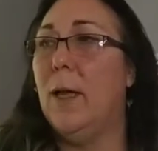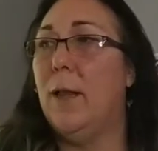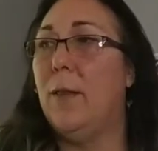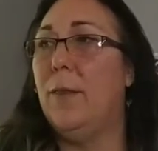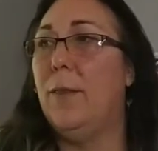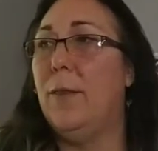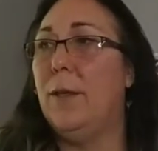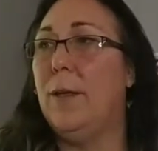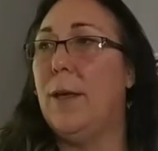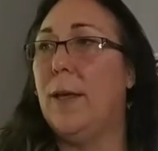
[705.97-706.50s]

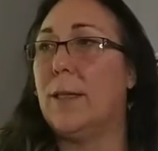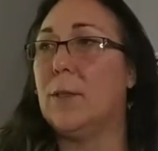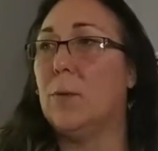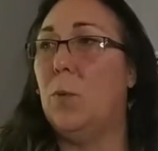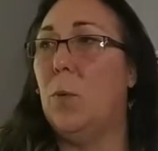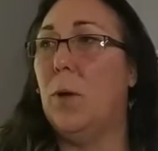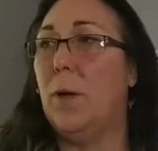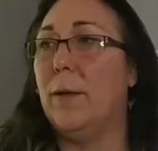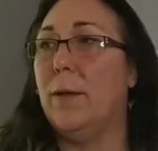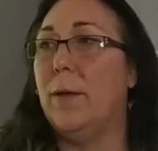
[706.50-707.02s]
The next
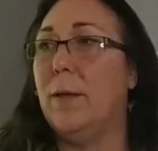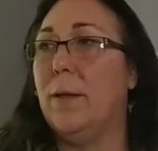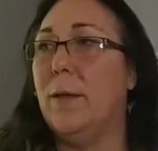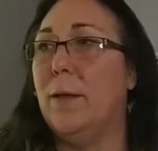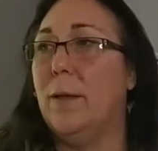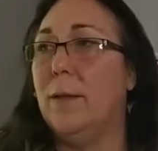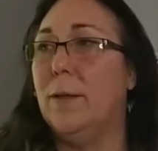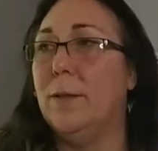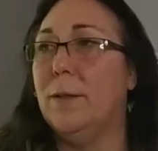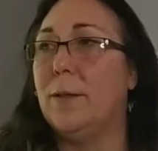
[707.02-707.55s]
one
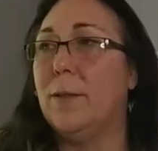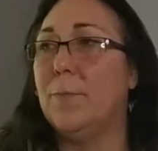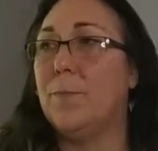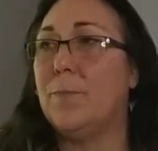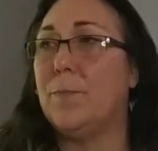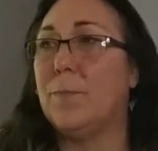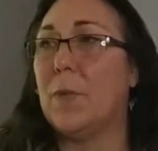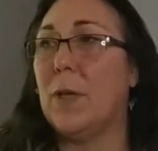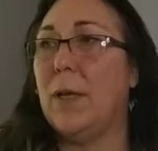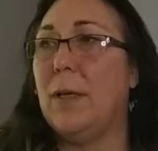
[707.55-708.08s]
is
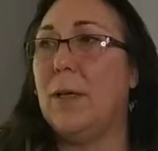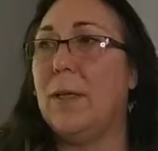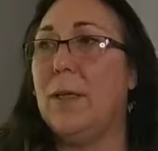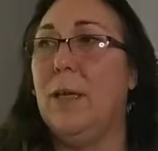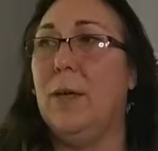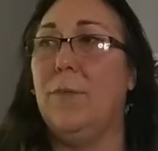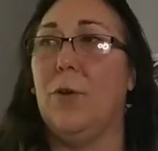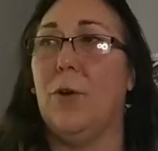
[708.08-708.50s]
give